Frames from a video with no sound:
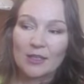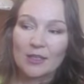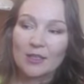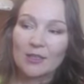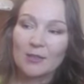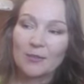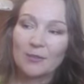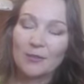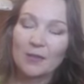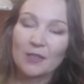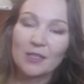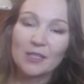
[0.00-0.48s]

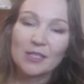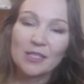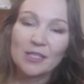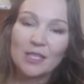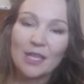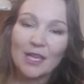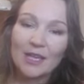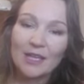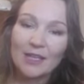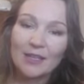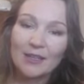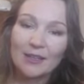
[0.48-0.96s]
it feels
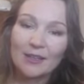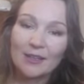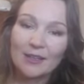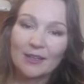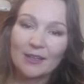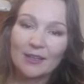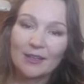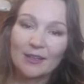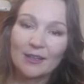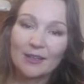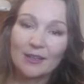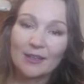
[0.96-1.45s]
like,
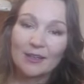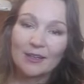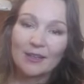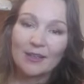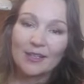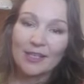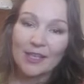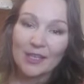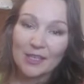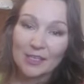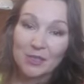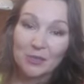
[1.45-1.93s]

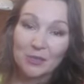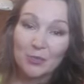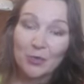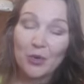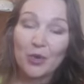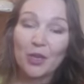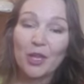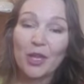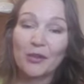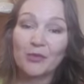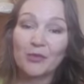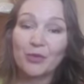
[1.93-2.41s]
yes, we
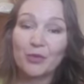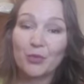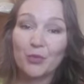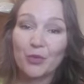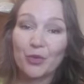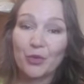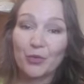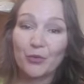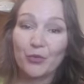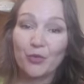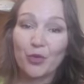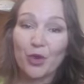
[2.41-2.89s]
all have
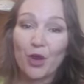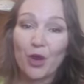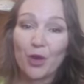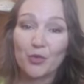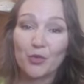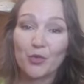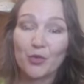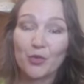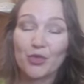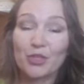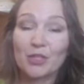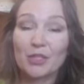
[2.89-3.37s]
24
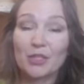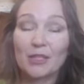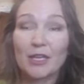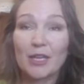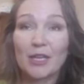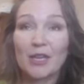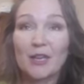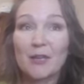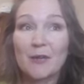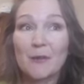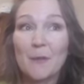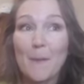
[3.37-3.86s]
hours a
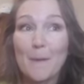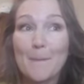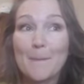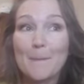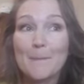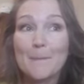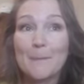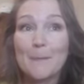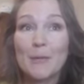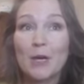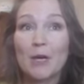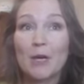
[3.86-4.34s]
day,
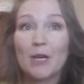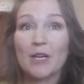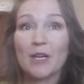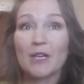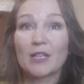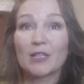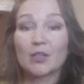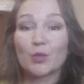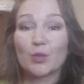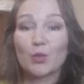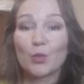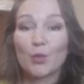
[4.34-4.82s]

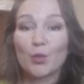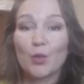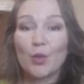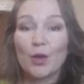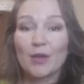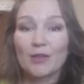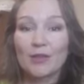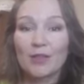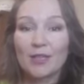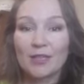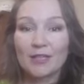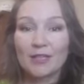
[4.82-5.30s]
but
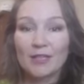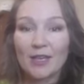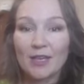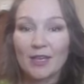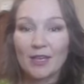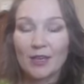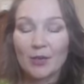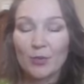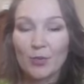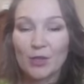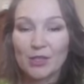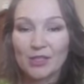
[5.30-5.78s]

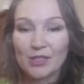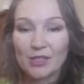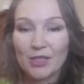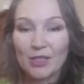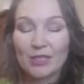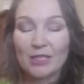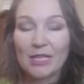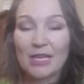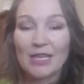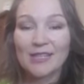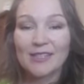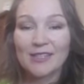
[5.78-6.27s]
once
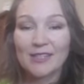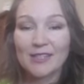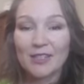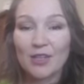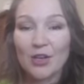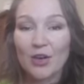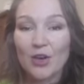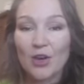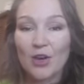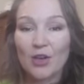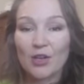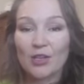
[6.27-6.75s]
the day
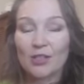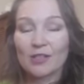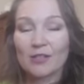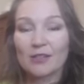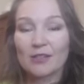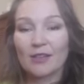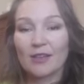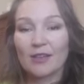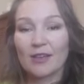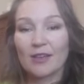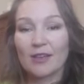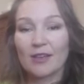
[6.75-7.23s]

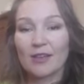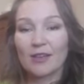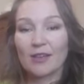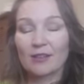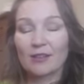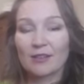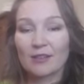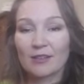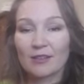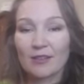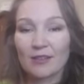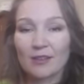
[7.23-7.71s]
starts,
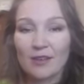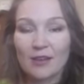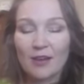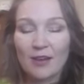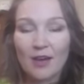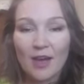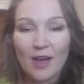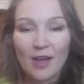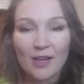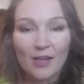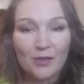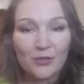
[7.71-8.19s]
it
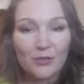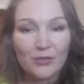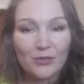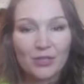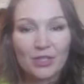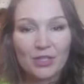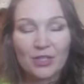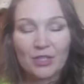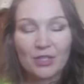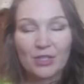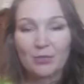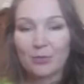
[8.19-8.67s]
kind of
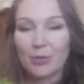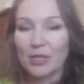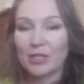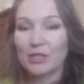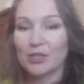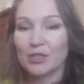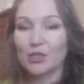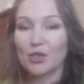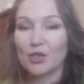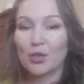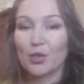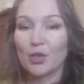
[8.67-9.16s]

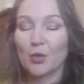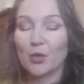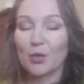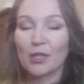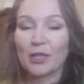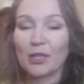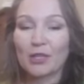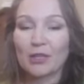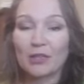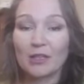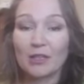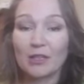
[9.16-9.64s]
spins so
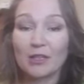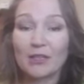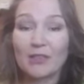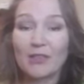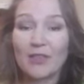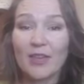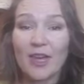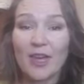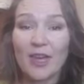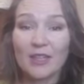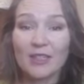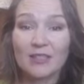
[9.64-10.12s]
quickly
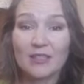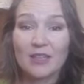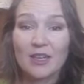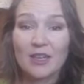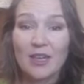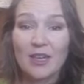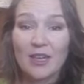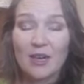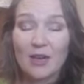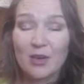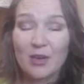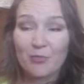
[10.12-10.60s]
that
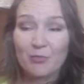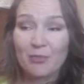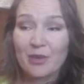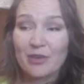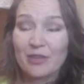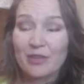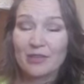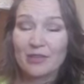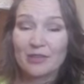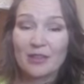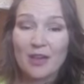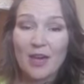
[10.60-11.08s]

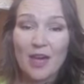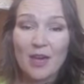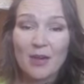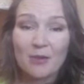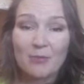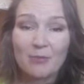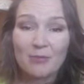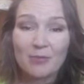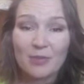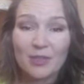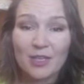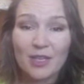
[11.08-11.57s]
by the
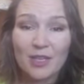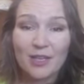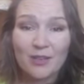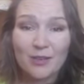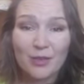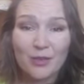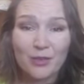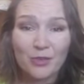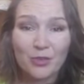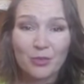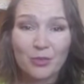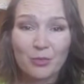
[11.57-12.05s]
time you
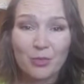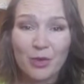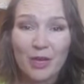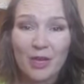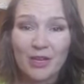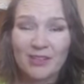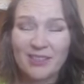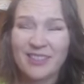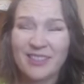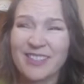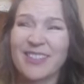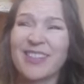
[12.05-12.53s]
gotta go to
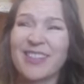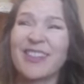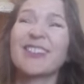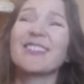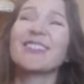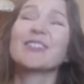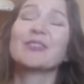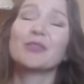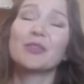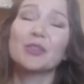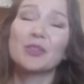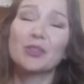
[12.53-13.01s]
bed, it's
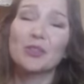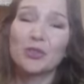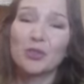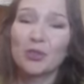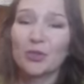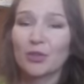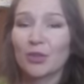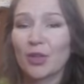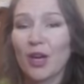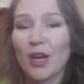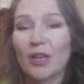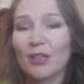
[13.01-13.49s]
kind of, you're
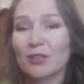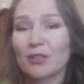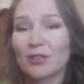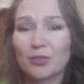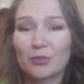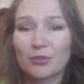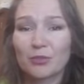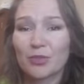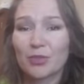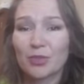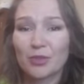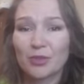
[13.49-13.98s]
so tired,
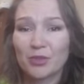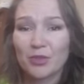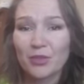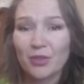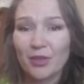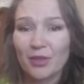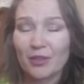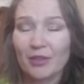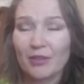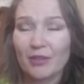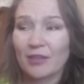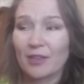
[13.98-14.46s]
don't want to
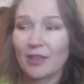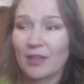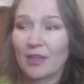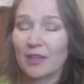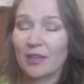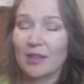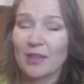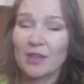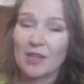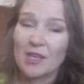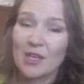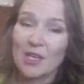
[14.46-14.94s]
do
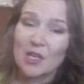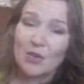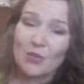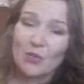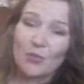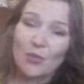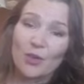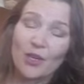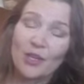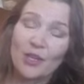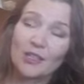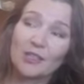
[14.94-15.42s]
anything,
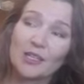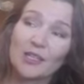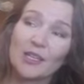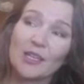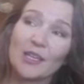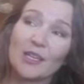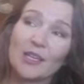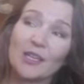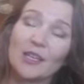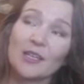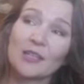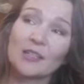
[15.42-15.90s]
right?
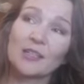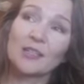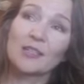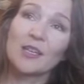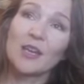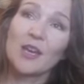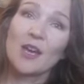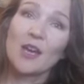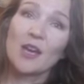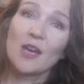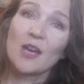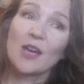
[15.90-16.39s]
And
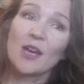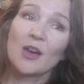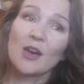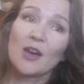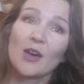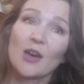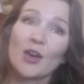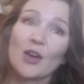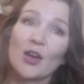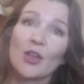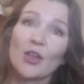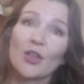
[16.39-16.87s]

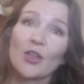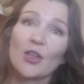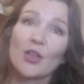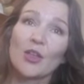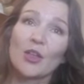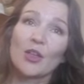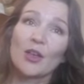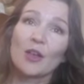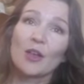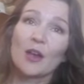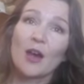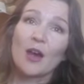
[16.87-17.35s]

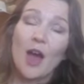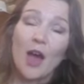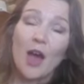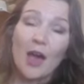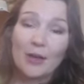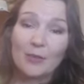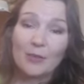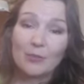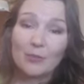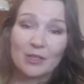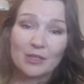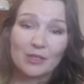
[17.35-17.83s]

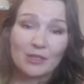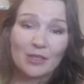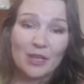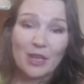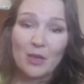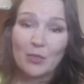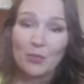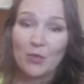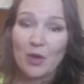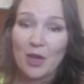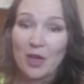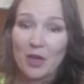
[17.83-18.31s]
I am the
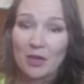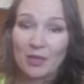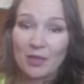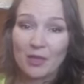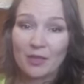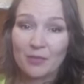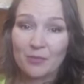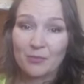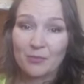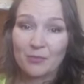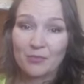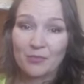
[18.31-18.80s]
same
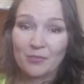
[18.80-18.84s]
way.